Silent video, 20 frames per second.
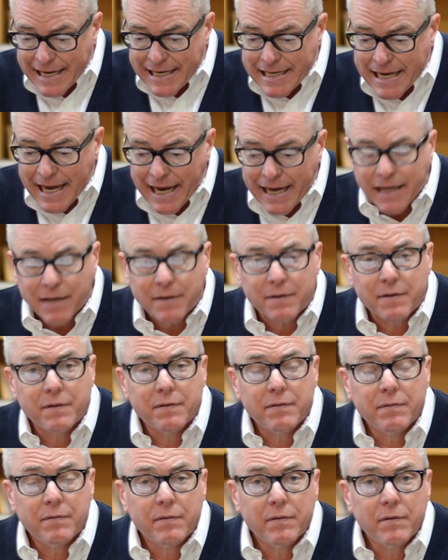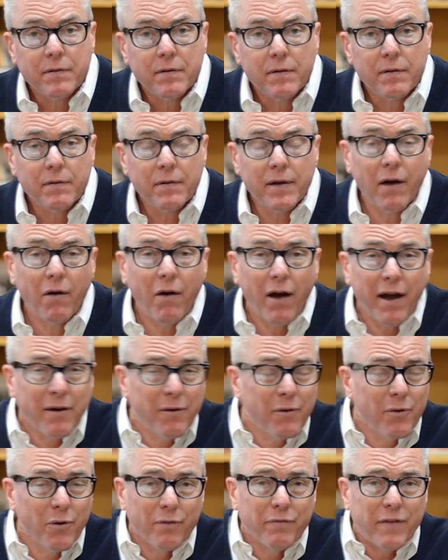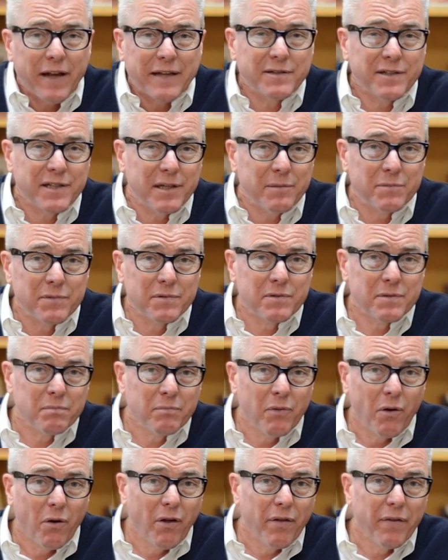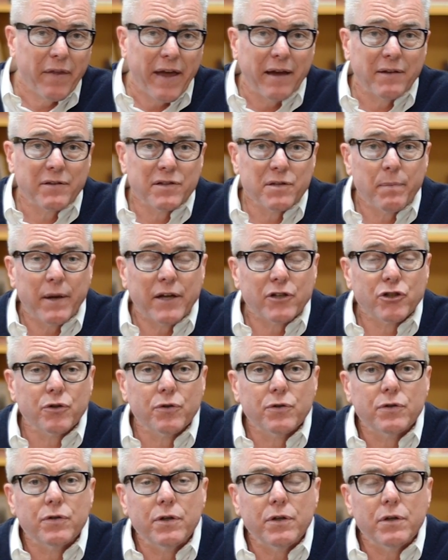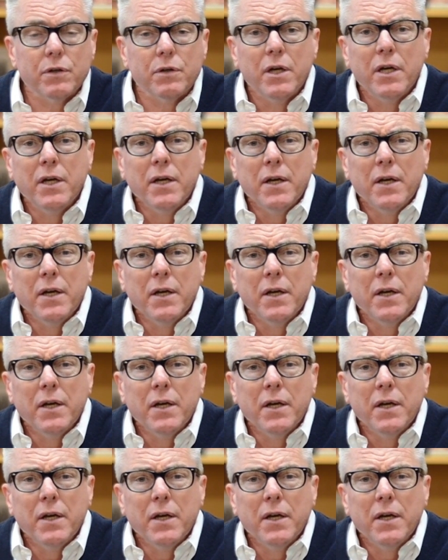and night. Now, I don't know if that seems all that special to you,